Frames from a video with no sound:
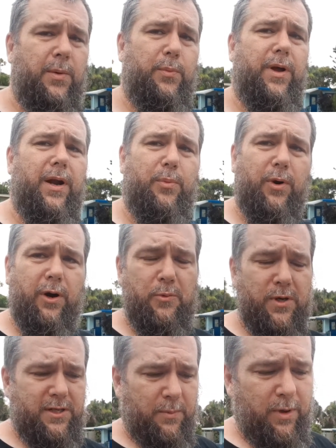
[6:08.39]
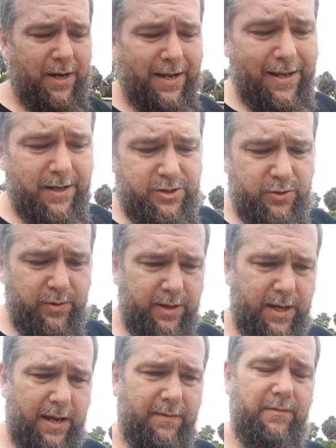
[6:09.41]
But I promise I'm going to get to it.
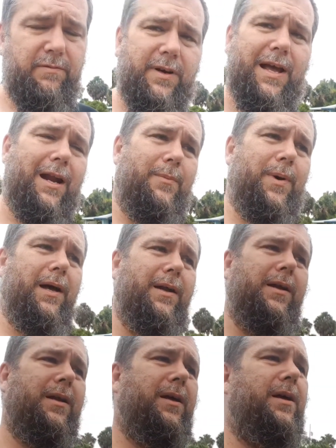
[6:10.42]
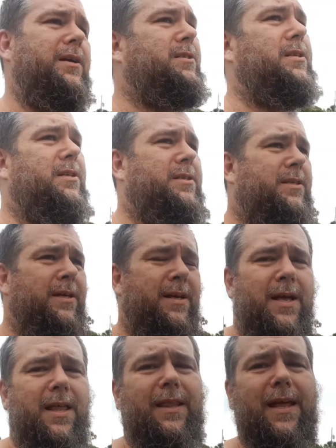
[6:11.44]
I haven't forgot about it. It's just
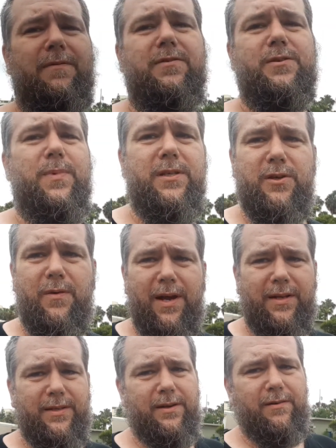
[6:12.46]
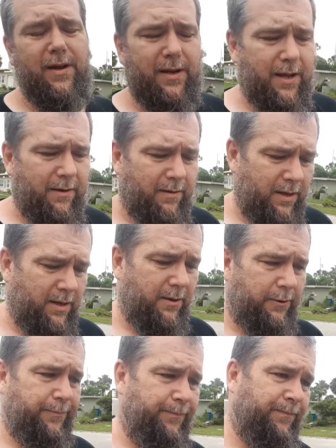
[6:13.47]
life has been so hectic right now.
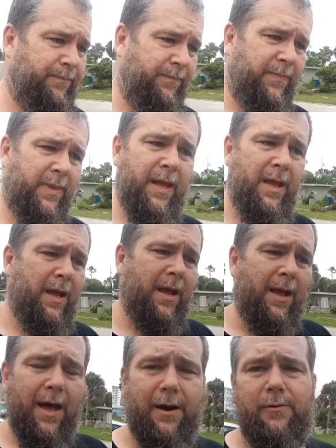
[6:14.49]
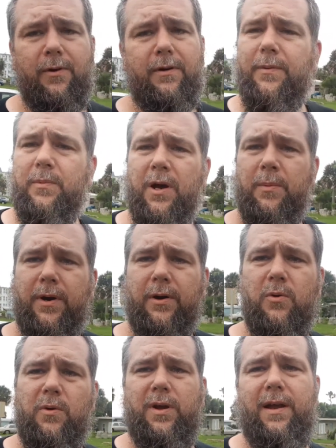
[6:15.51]
I don't know if I'm coming or
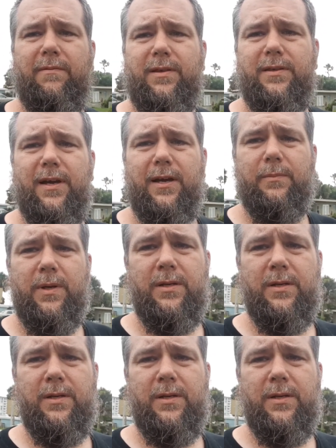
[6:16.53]
going half the time.